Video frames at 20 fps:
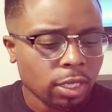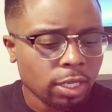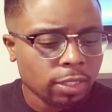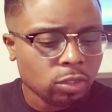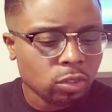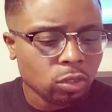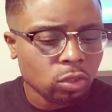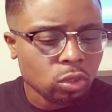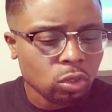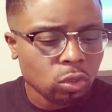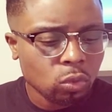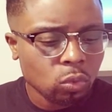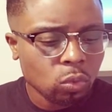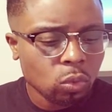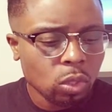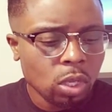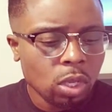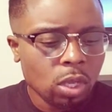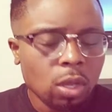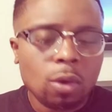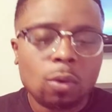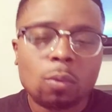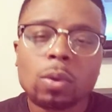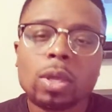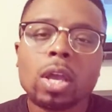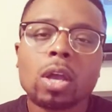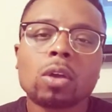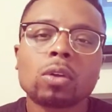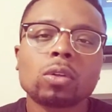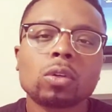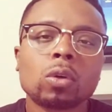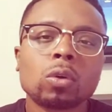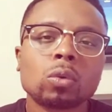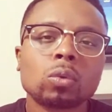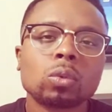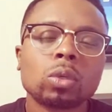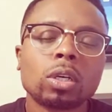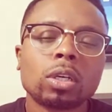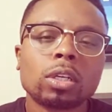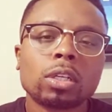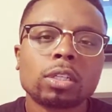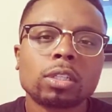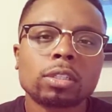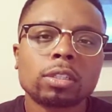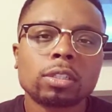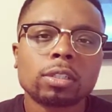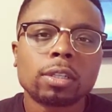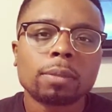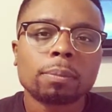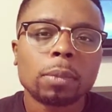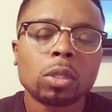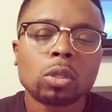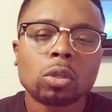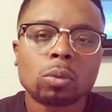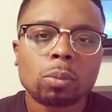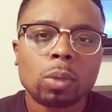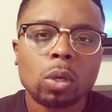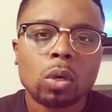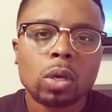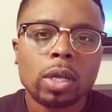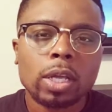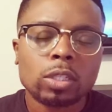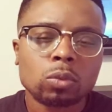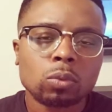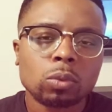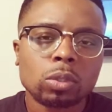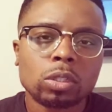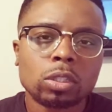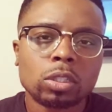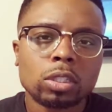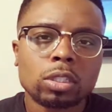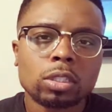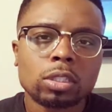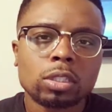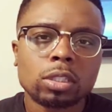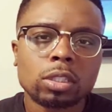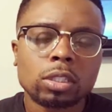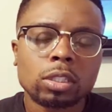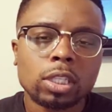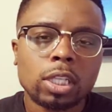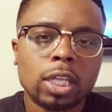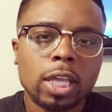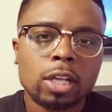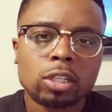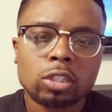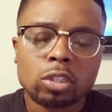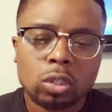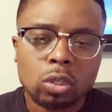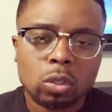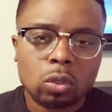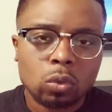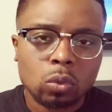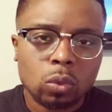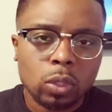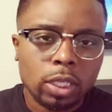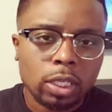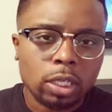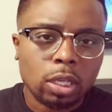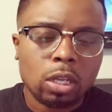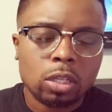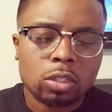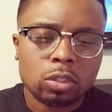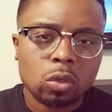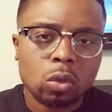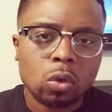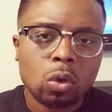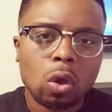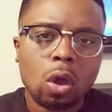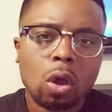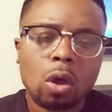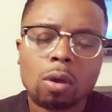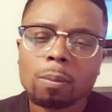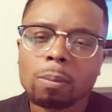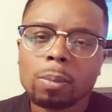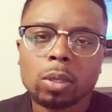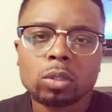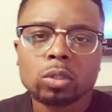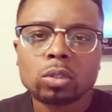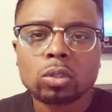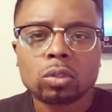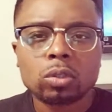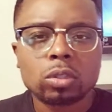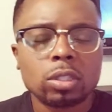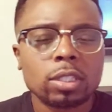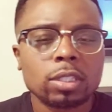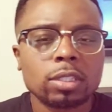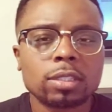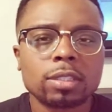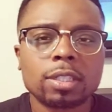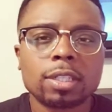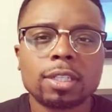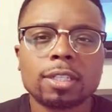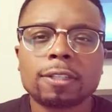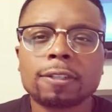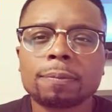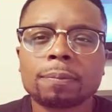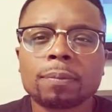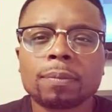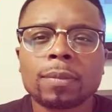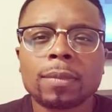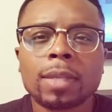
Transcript: Institute. We all know uh, LaMelo Ball as well as DiAngelo and Lonzo all burst onto the scene.